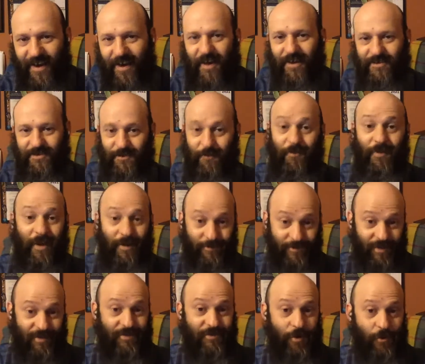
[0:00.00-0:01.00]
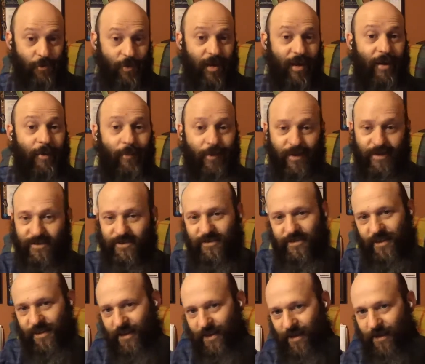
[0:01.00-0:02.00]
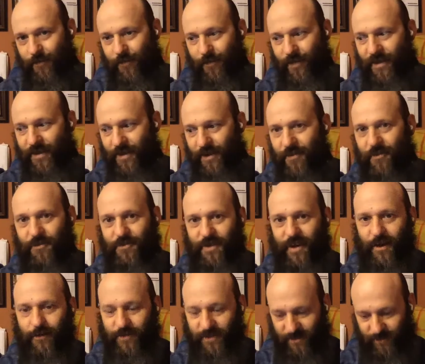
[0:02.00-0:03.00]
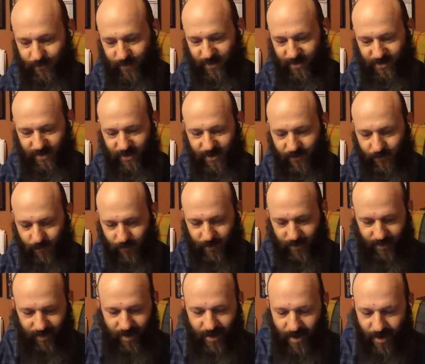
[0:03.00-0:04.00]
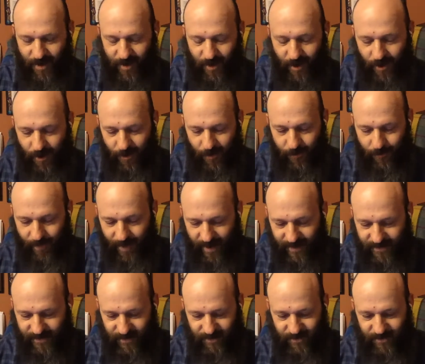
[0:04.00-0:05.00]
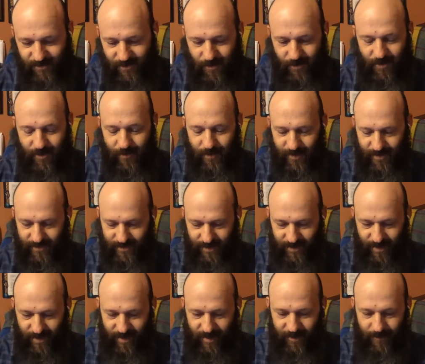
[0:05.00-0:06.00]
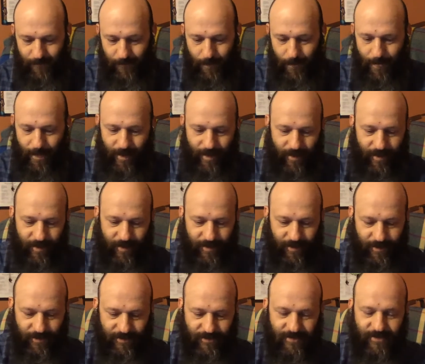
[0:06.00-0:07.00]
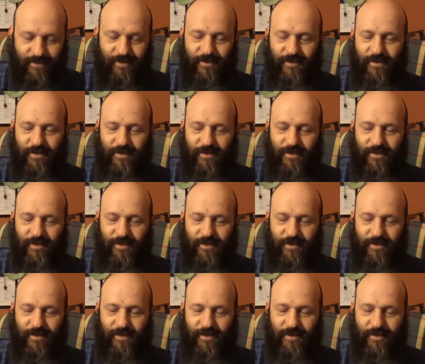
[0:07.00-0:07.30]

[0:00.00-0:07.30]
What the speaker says: Sometimes that's okay, but many other times, especially what our passage is talking about tonight, is